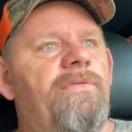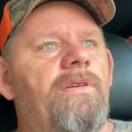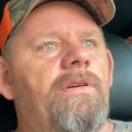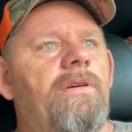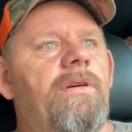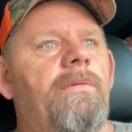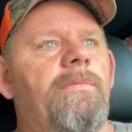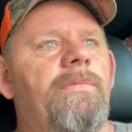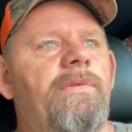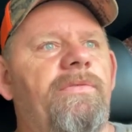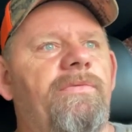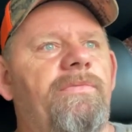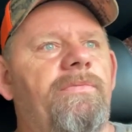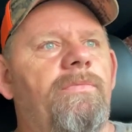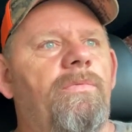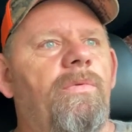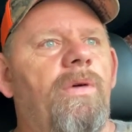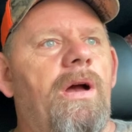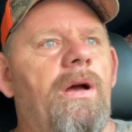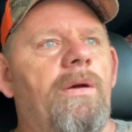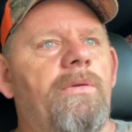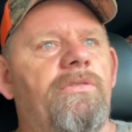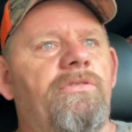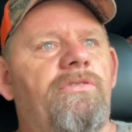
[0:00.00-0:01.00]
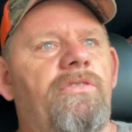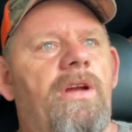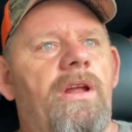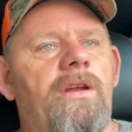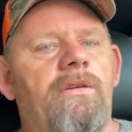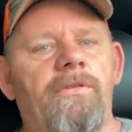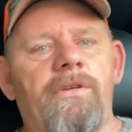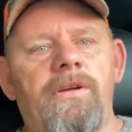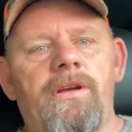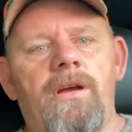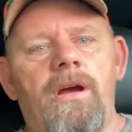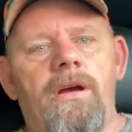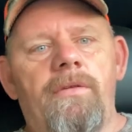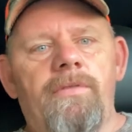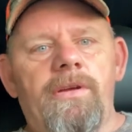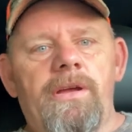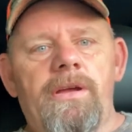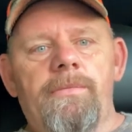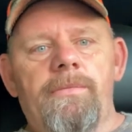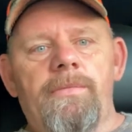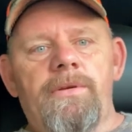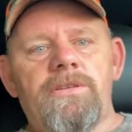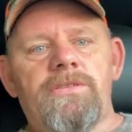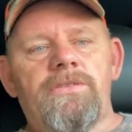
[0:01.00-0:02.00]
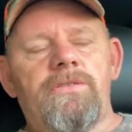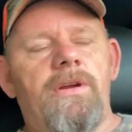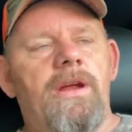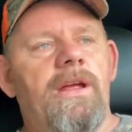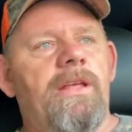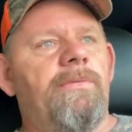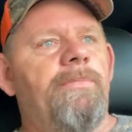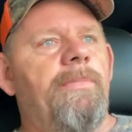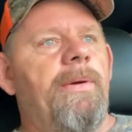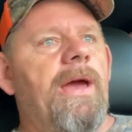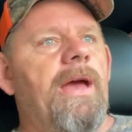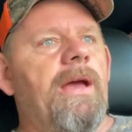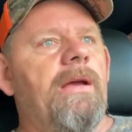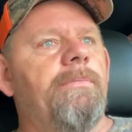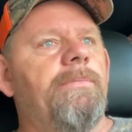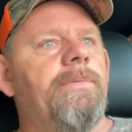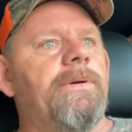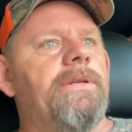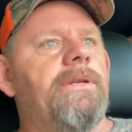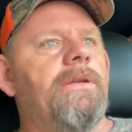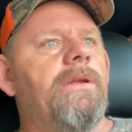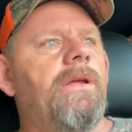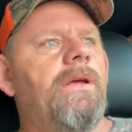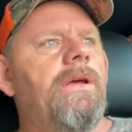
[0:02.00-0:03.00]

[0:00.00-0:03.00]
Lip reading: while I was trying to recover, get my strength back, but